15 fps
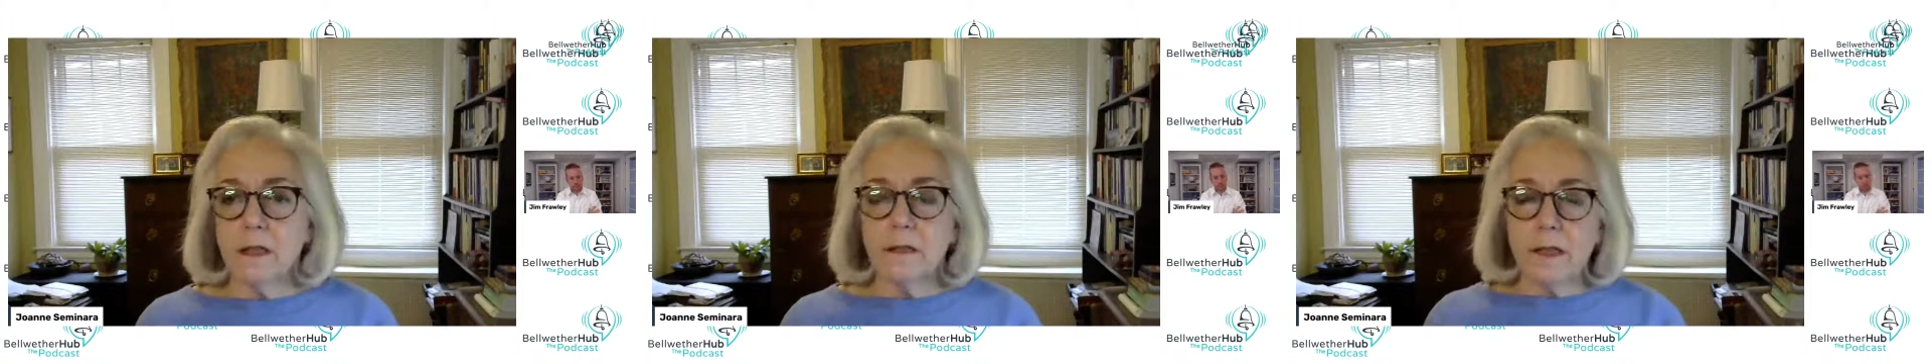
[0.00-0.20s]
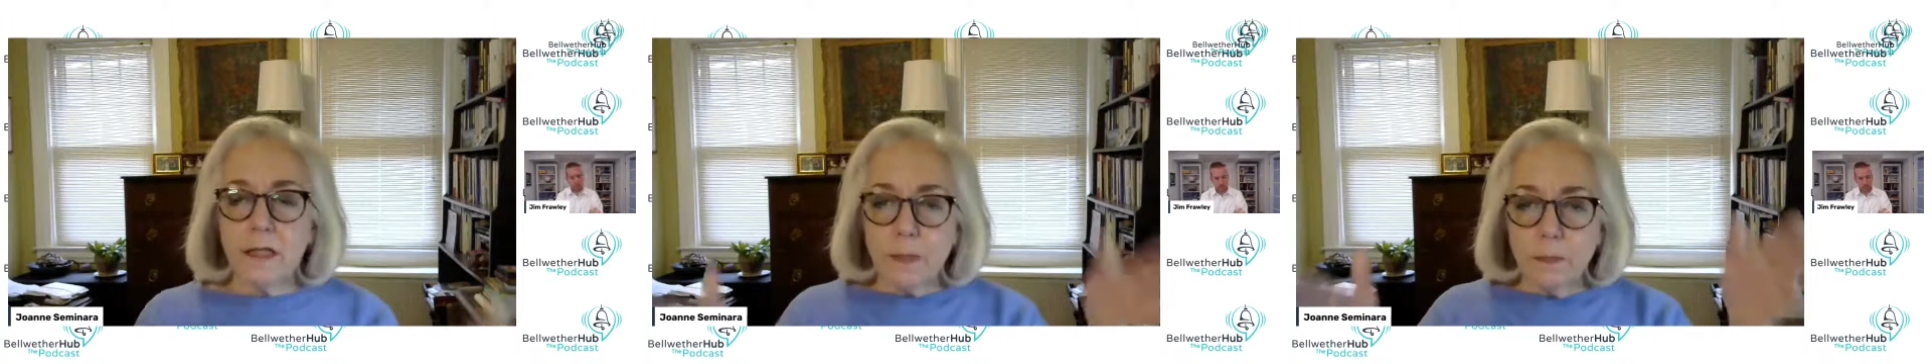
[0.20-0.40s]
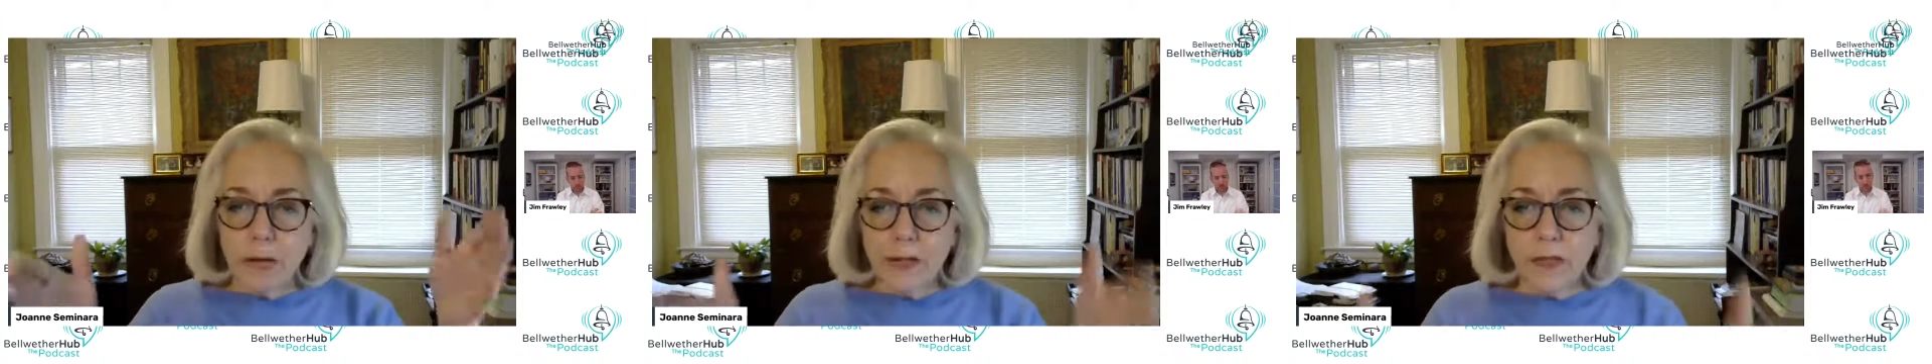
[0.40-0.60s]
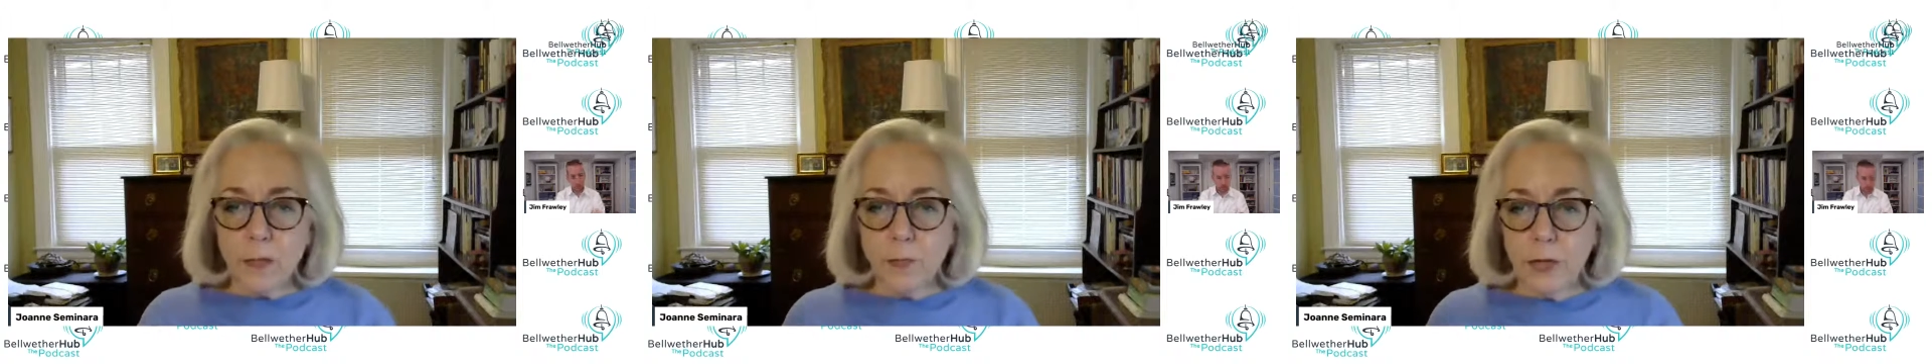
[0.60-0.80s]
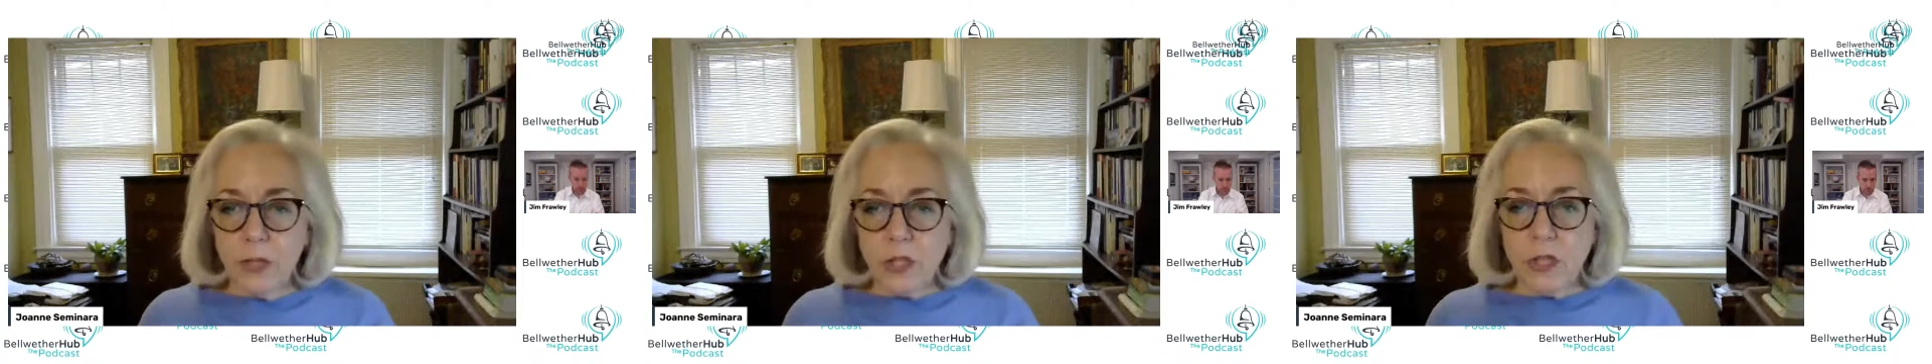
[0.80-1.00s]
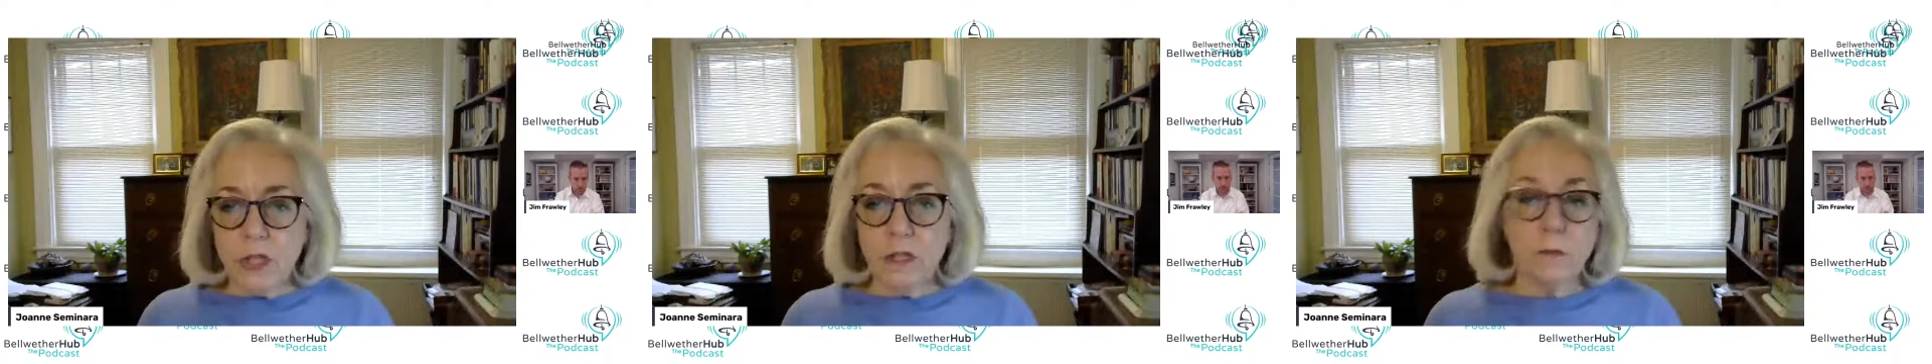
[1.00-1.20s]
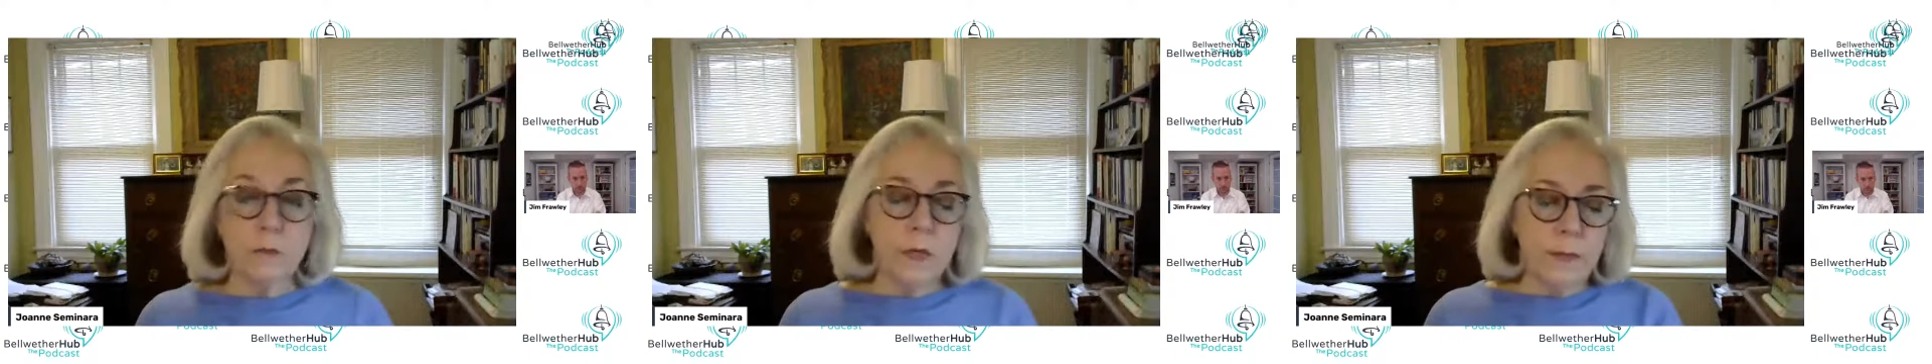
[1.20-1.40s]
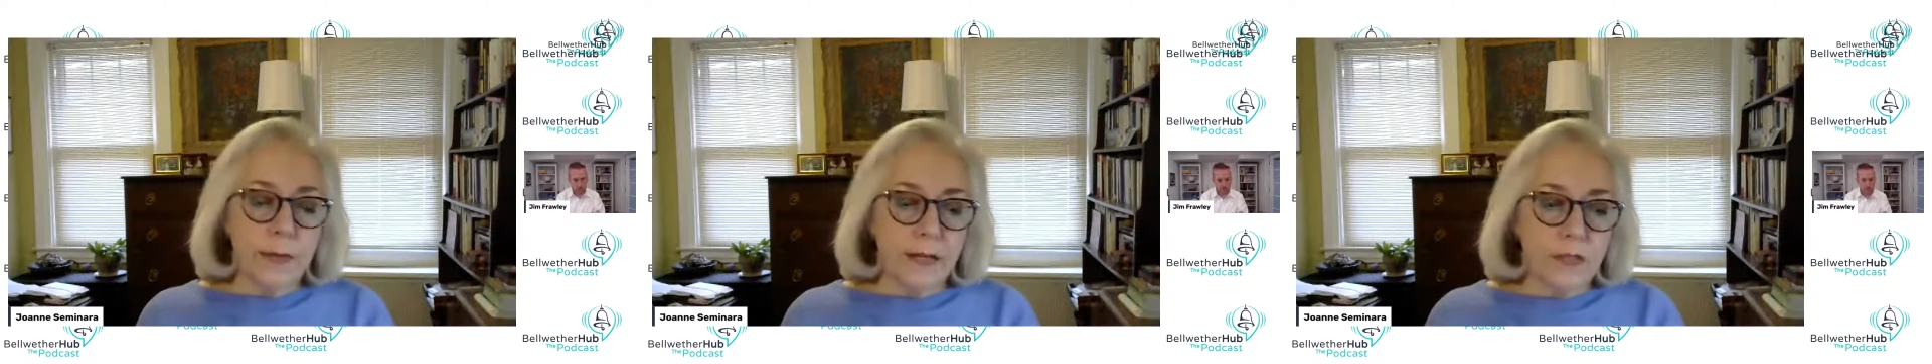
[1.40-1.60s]
Let's make a spreadsheet.
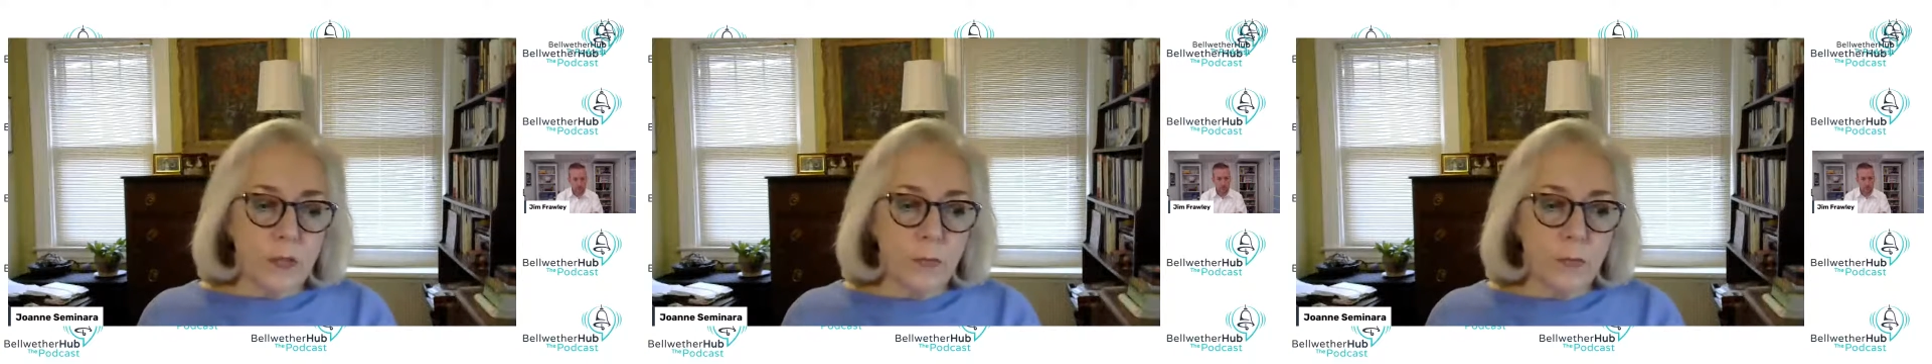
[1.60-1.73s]
We make a